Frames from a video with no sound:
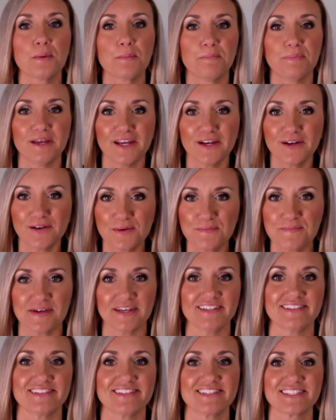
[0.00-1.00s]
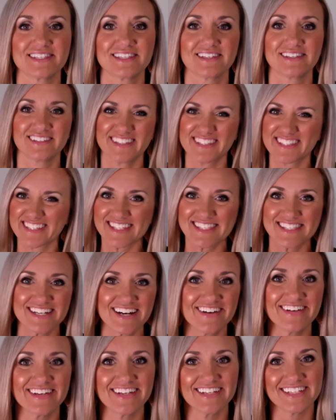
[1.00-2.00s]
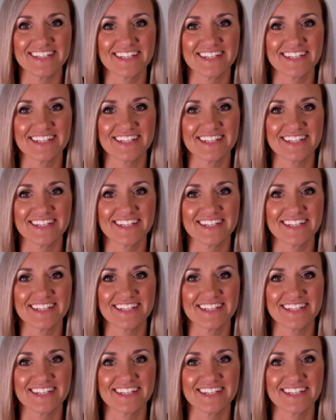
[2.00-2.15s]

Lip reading: pyramids. Let's get started.